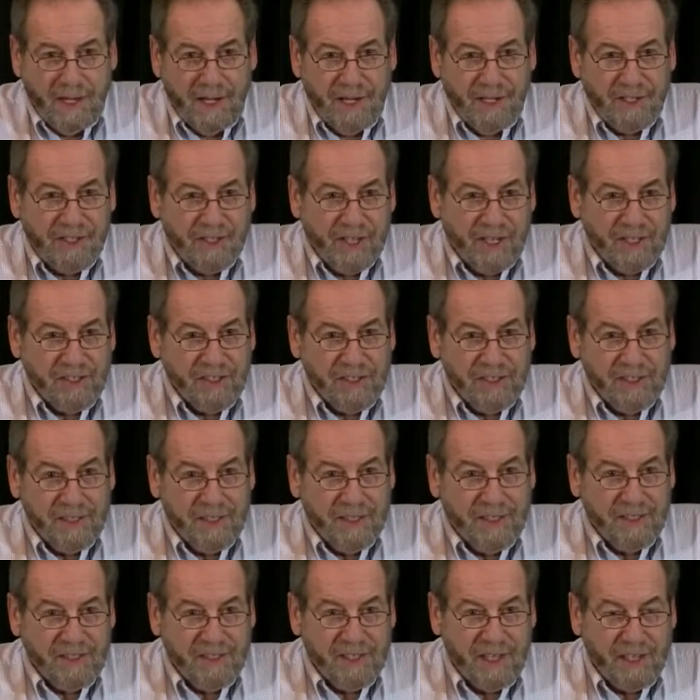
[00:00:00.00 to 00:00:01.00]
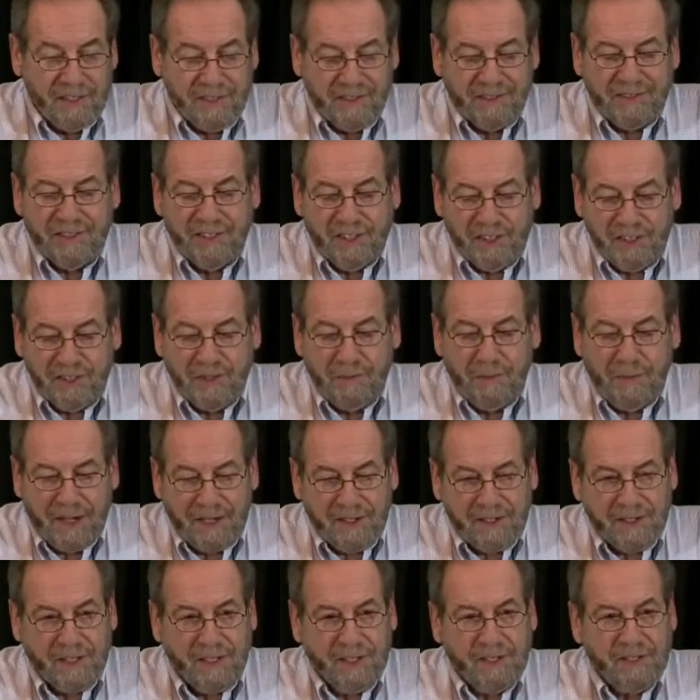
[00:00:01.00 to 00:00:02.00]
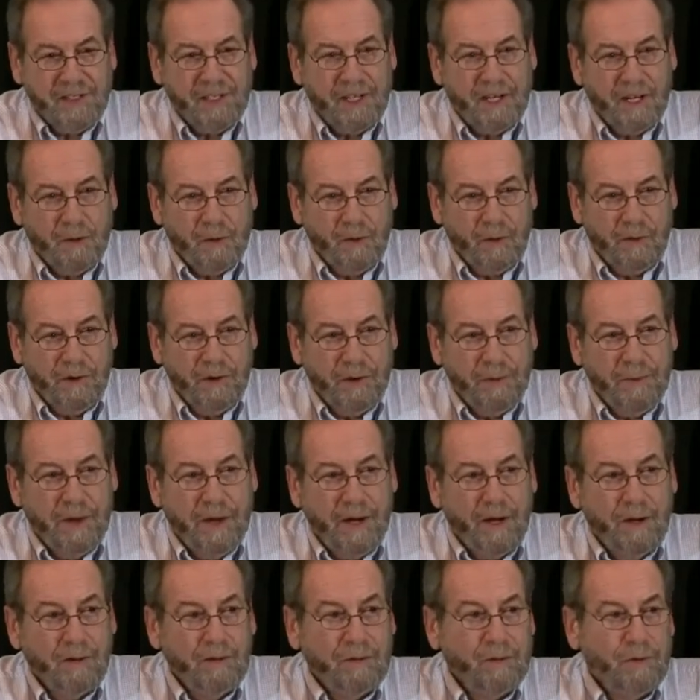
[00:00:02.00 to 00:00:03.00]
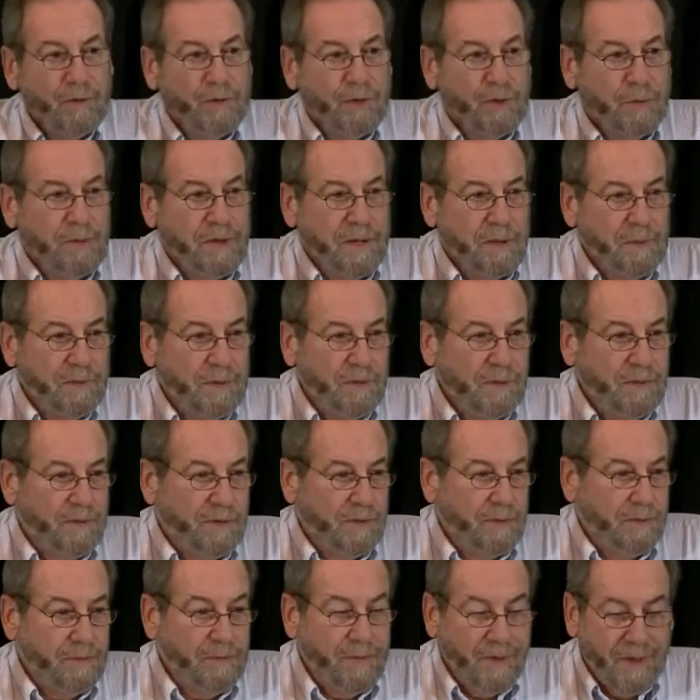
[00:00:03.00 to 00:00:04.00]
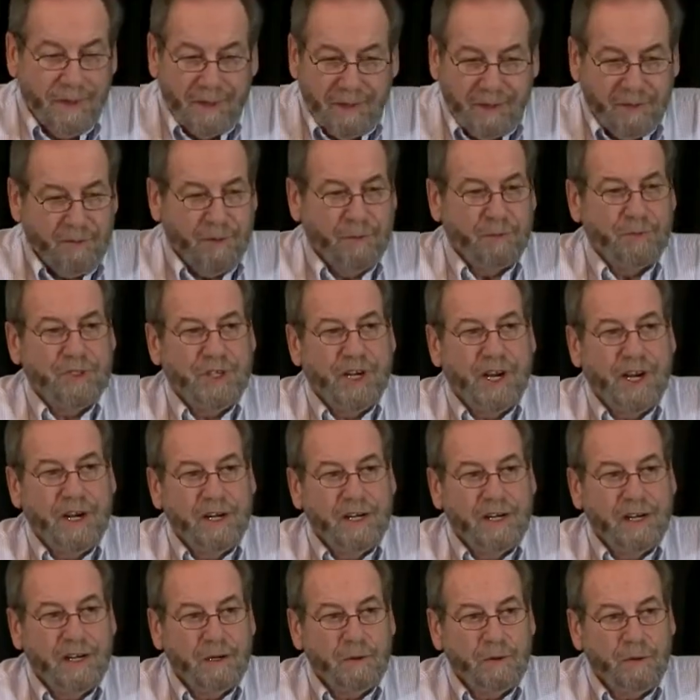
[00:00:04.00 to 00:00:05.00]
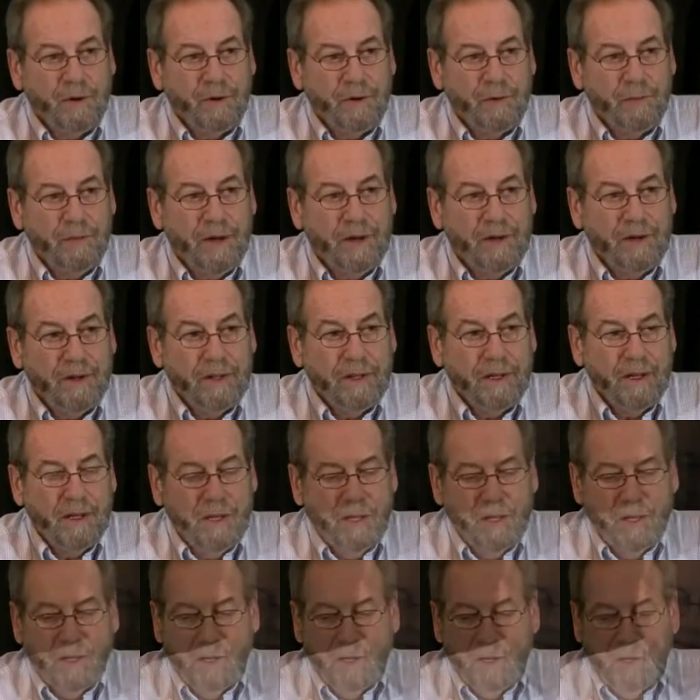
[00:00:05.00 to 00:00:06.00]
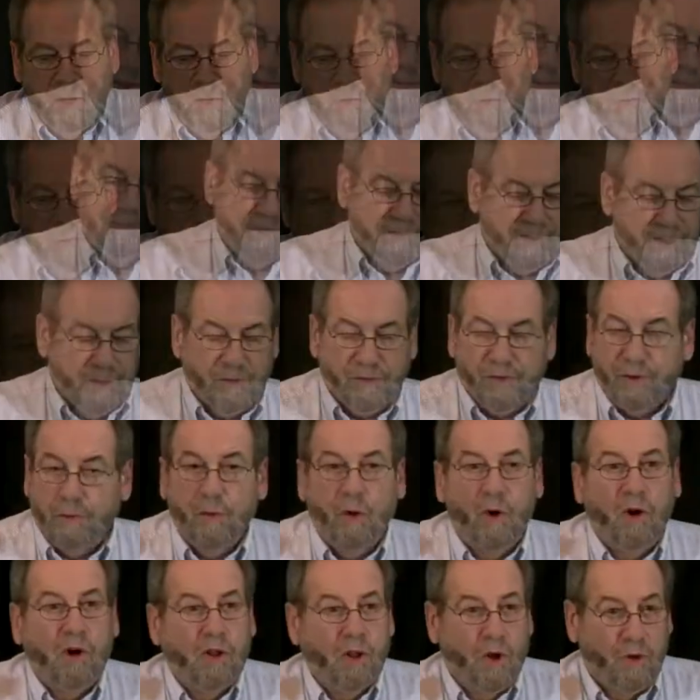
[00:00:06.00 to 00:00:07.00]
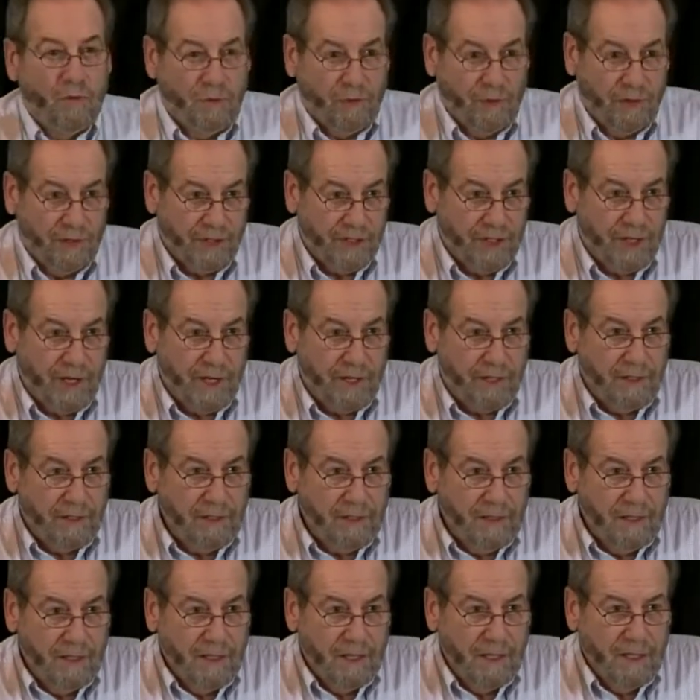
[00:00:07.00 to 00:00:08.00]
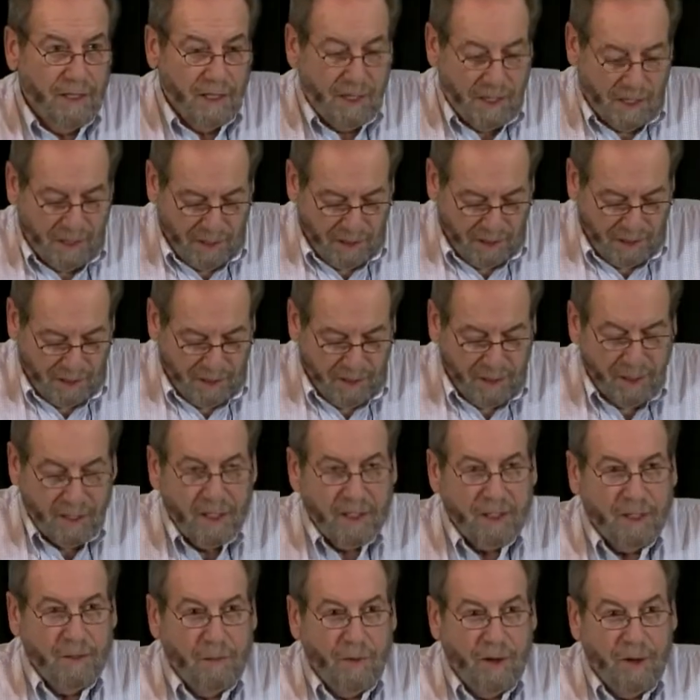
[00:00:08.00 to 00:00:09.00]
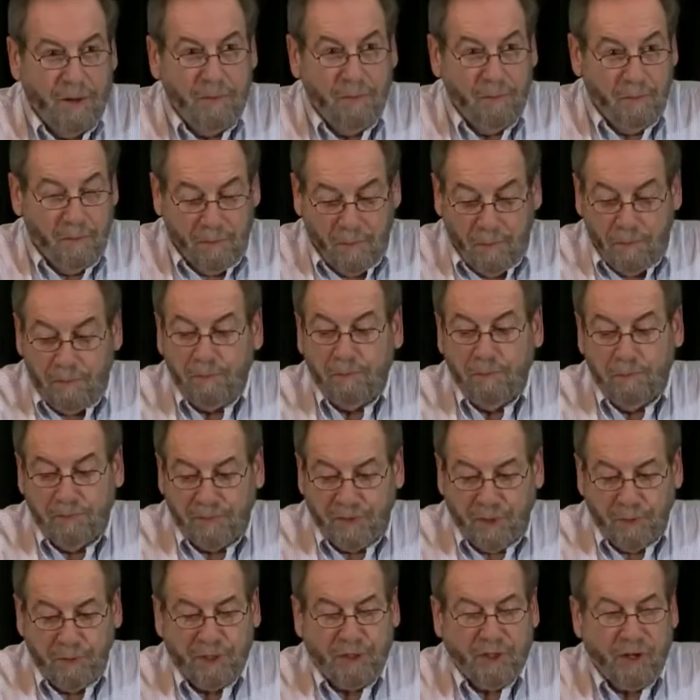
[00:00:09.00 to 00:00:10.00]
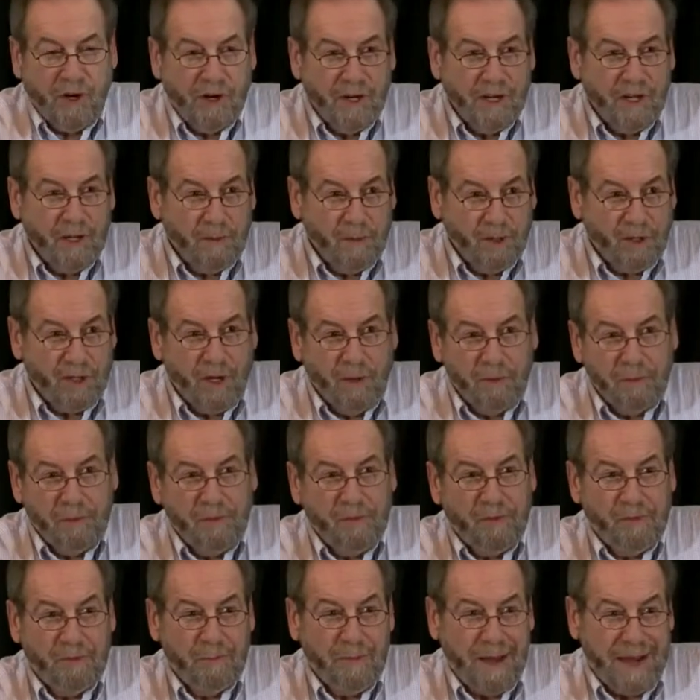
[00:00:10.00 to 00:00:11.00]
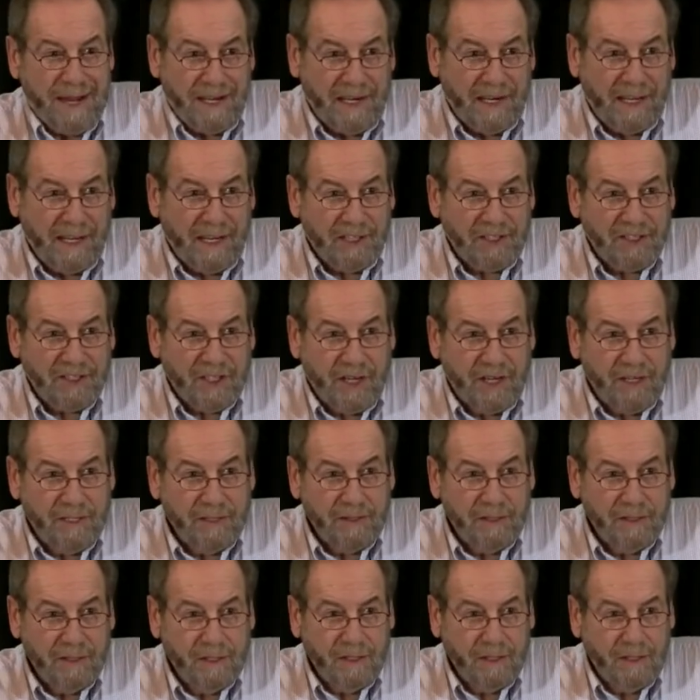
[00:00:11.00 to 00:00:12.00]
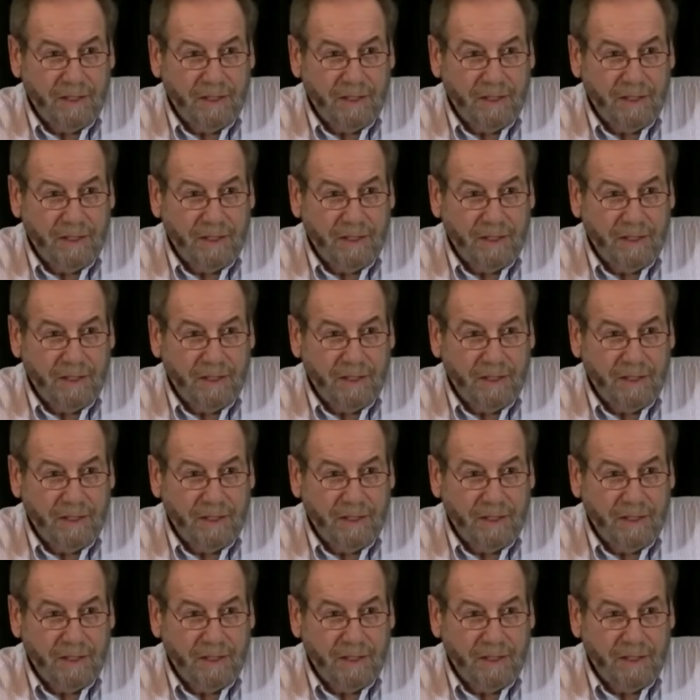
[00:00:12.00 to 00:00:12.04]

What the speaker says: It's not just the Mexicans that I worry about, or the people from China that I worry about. They're from all over in China. The majority of them are coming from mainland China.